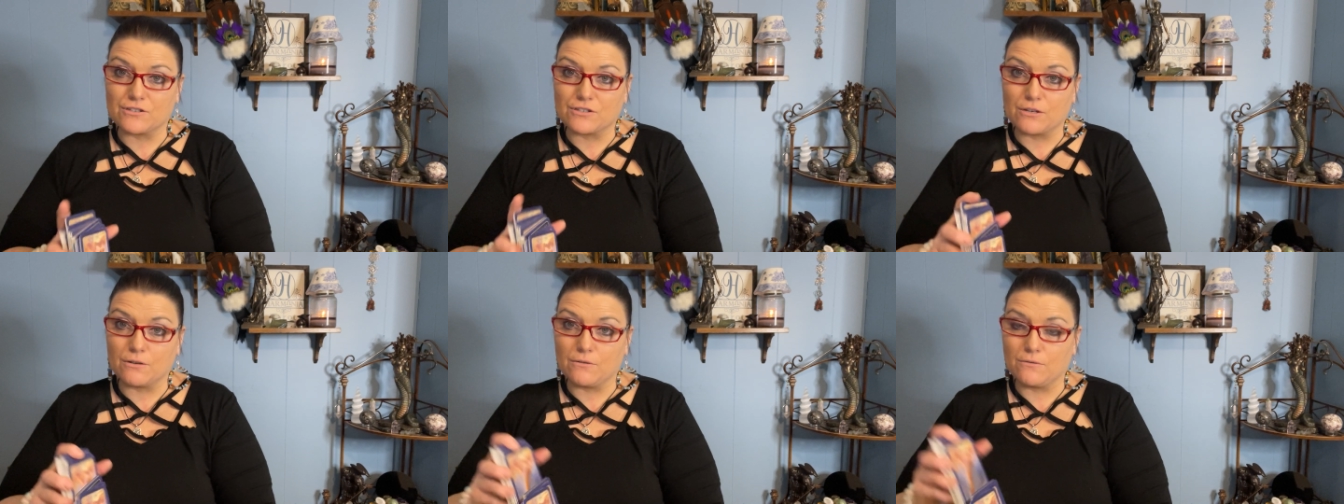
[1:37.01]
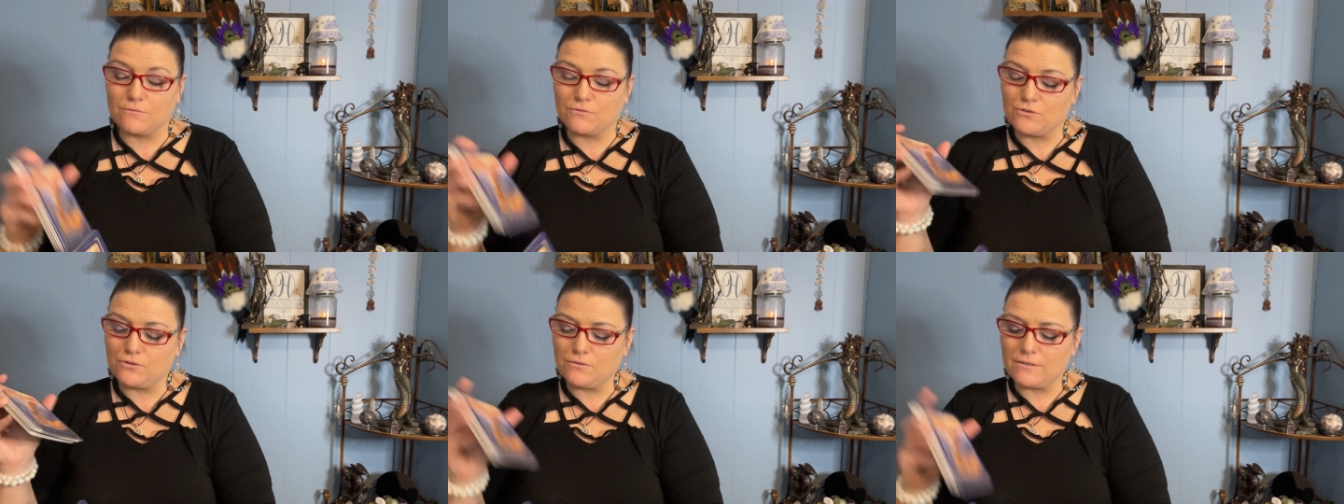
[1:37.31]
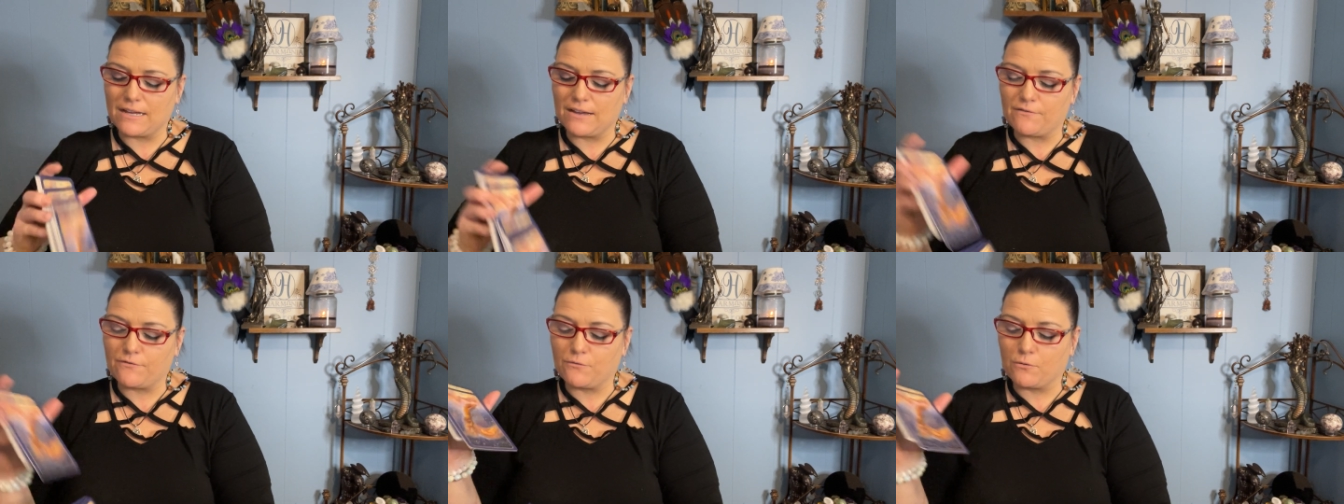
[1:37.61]
so do
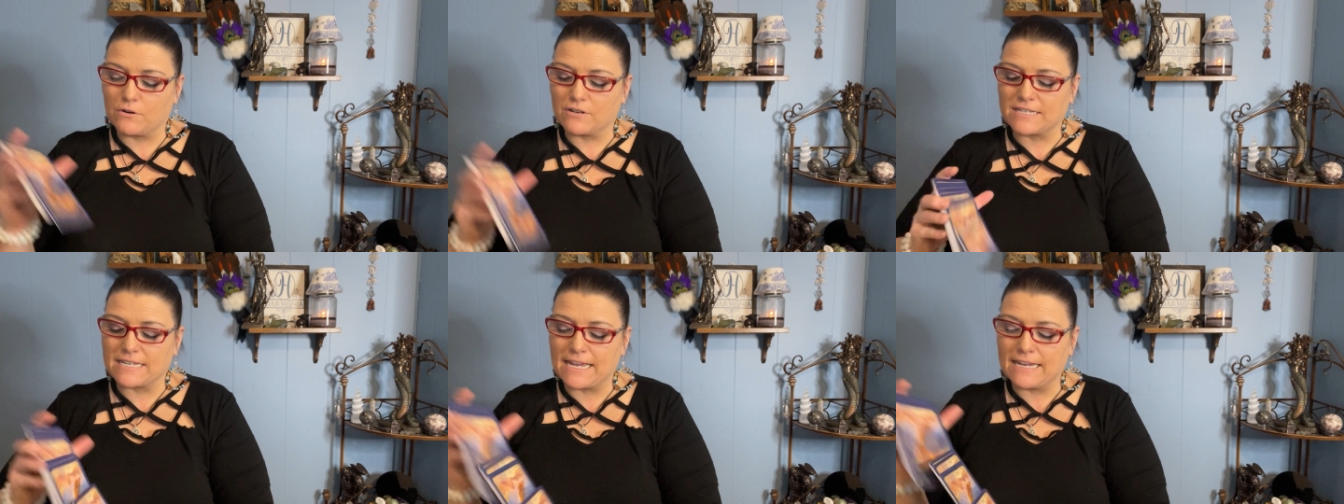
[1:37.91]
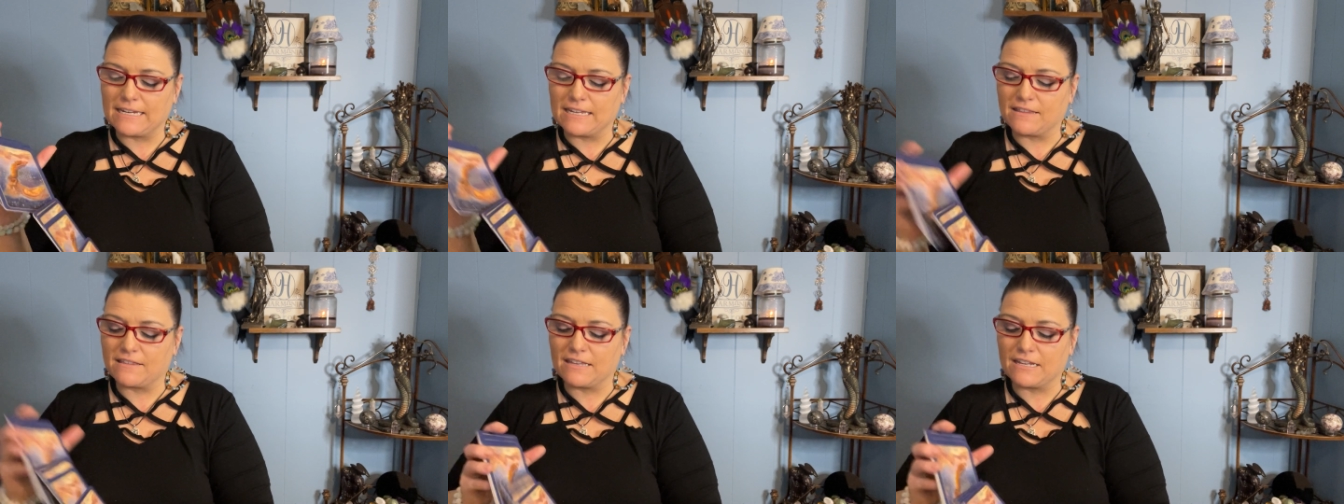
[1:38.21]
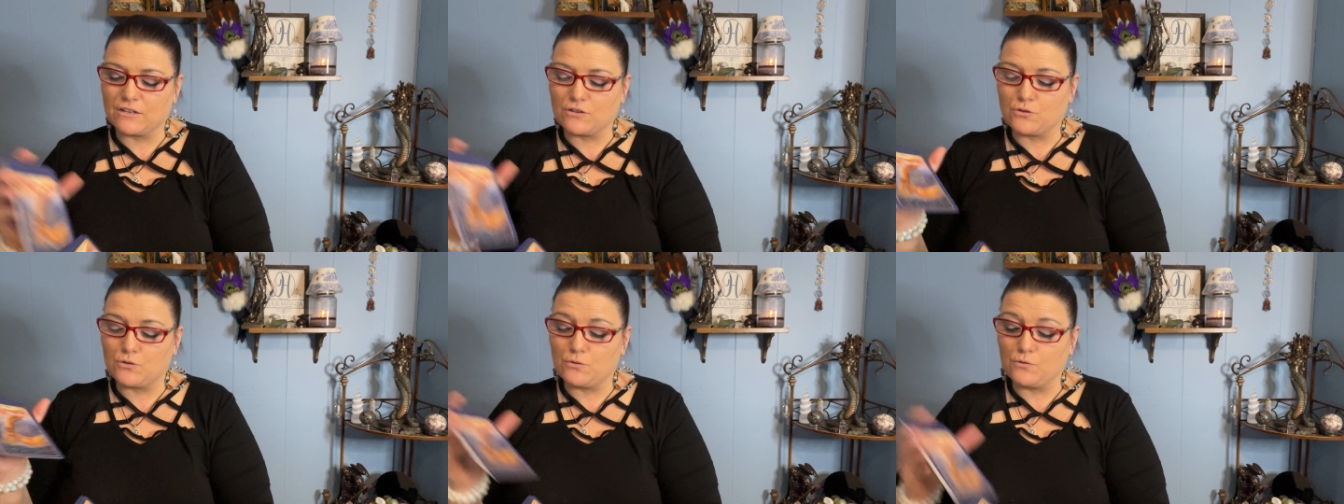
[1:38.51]
not force
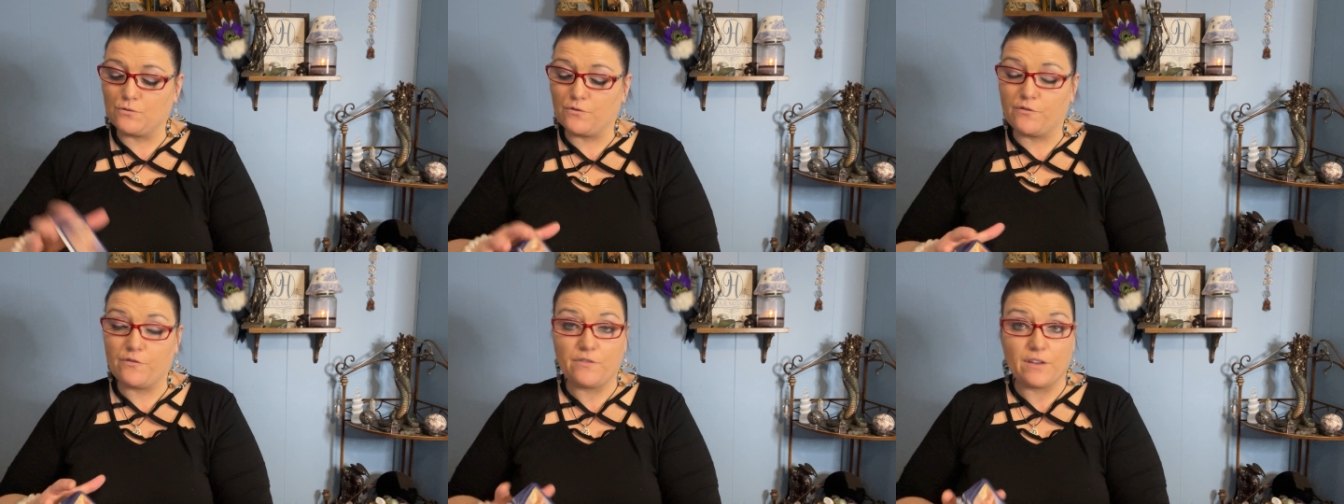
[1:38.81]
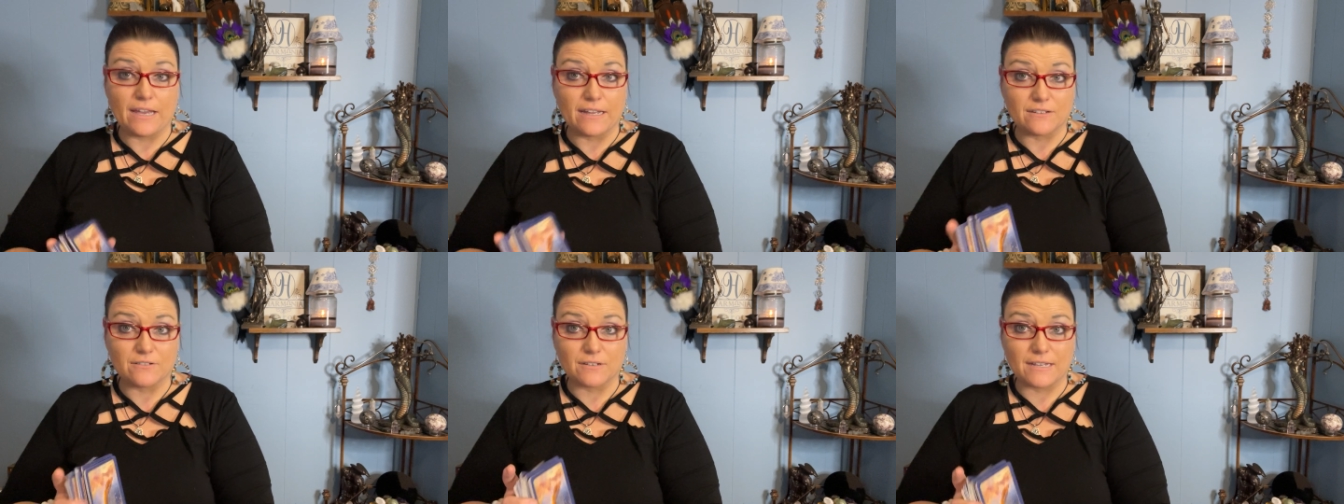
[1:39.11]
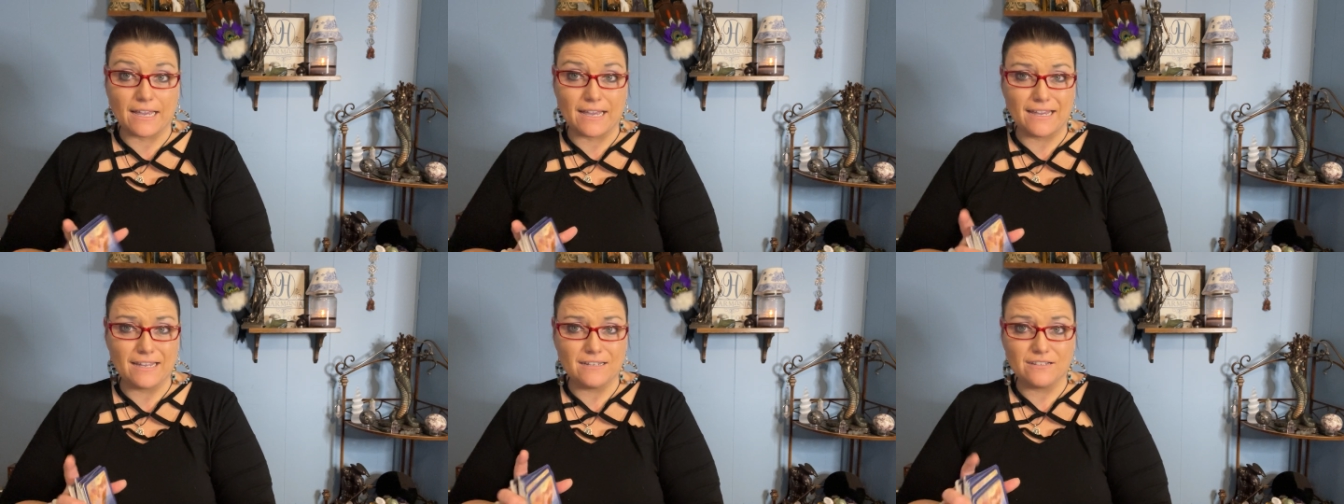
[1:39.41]
anything to fit,
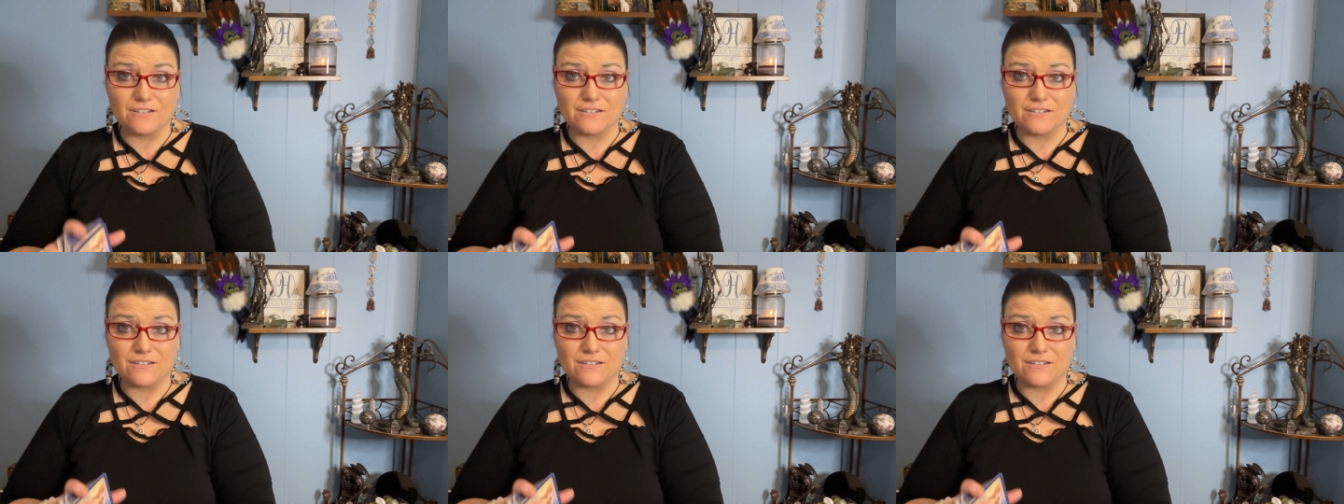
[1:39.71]
okay?